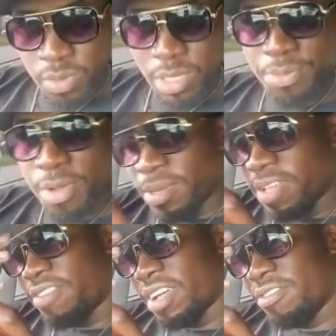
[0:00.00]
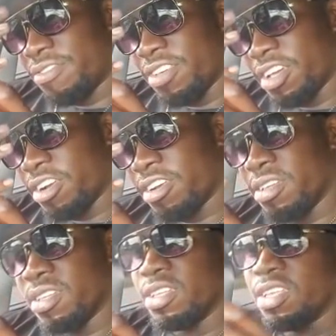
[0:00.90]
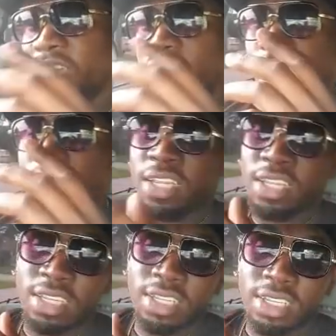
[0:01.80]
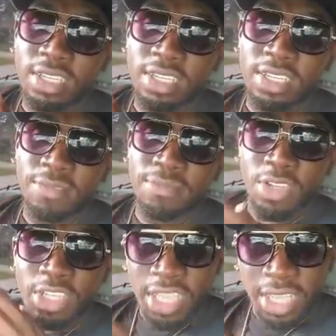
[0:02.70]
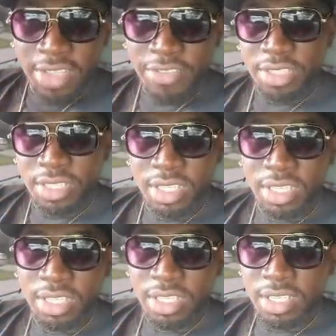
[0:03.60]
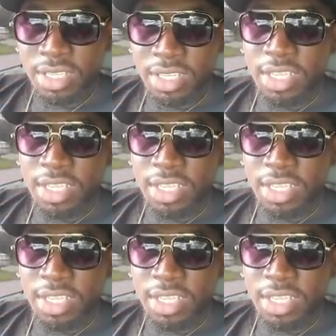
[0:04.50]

People want to tell me if, if I'm wrong or I'm right.